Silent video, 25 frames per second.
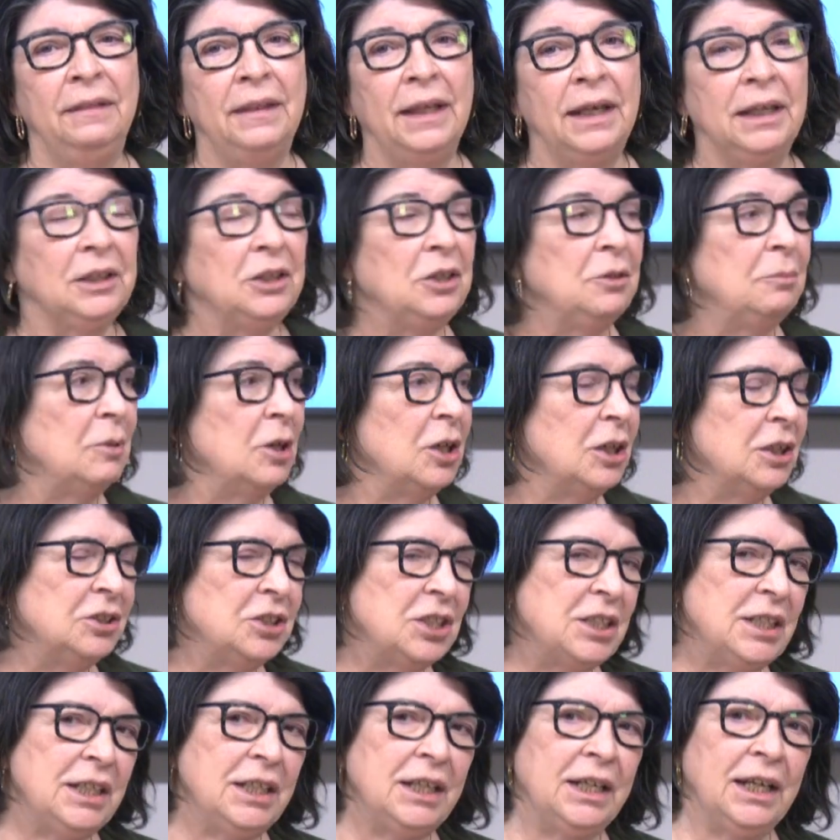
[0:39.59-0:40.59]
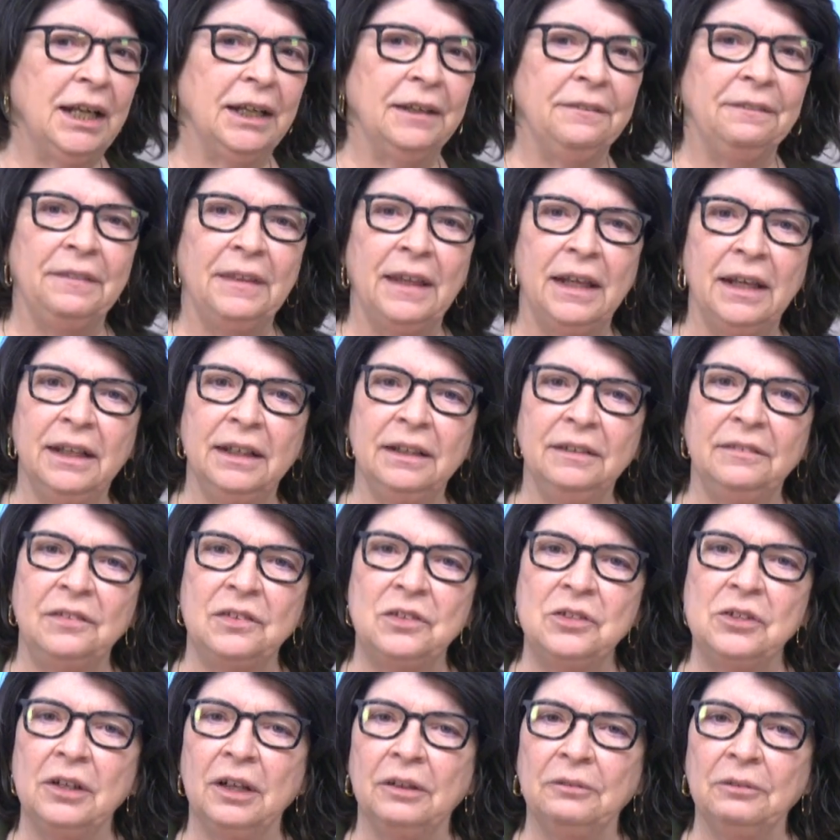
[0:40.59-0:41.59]
Thank you, Margie, and
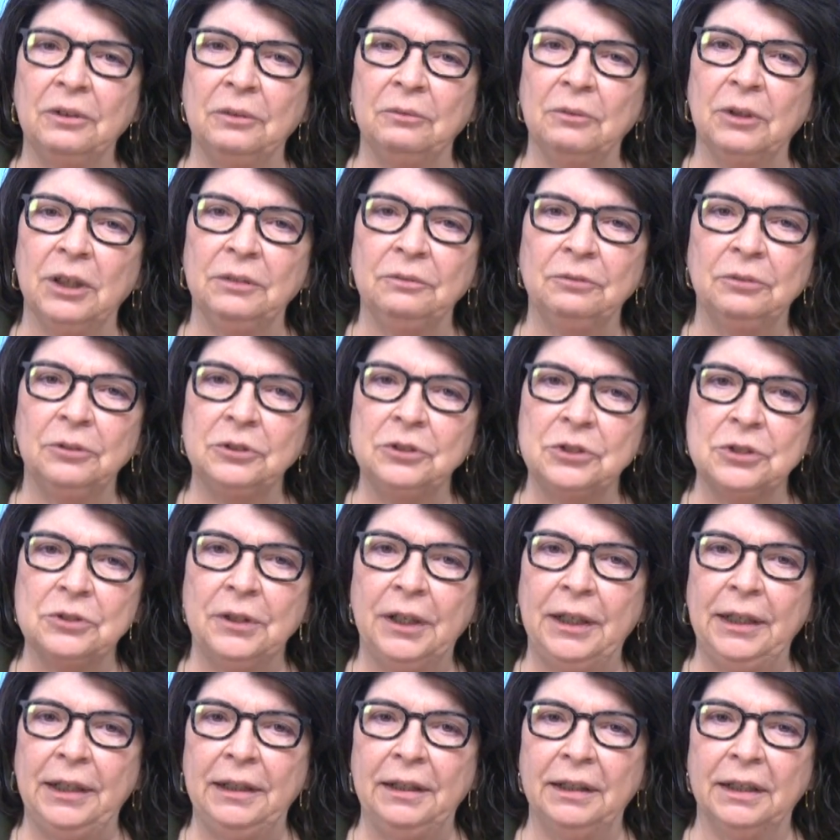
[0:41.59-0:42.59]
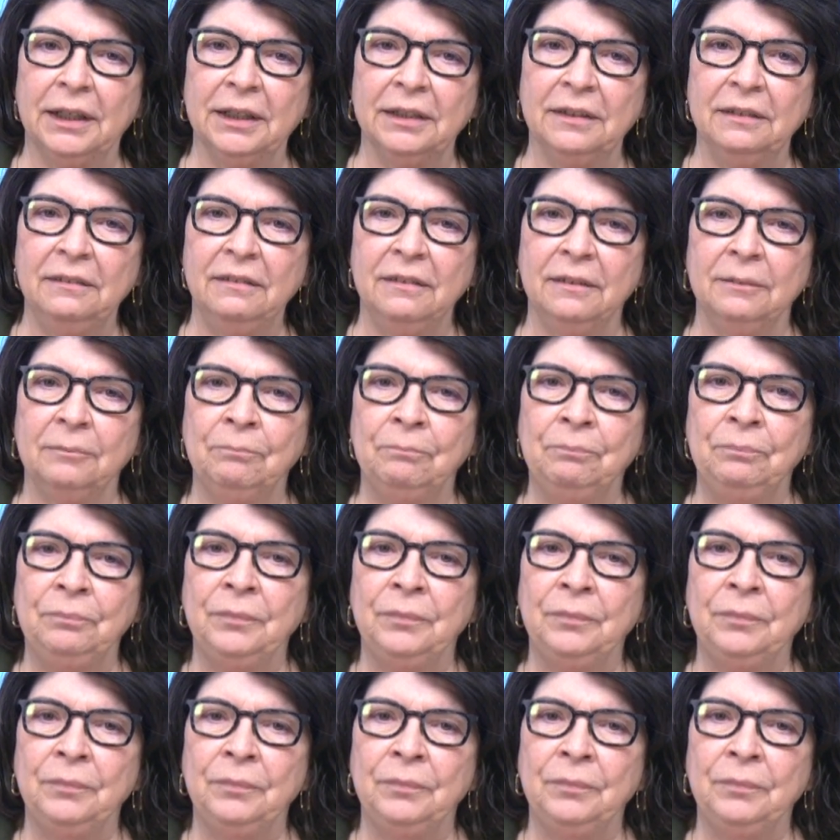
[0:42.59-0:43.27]
thanks to everyone for joining us.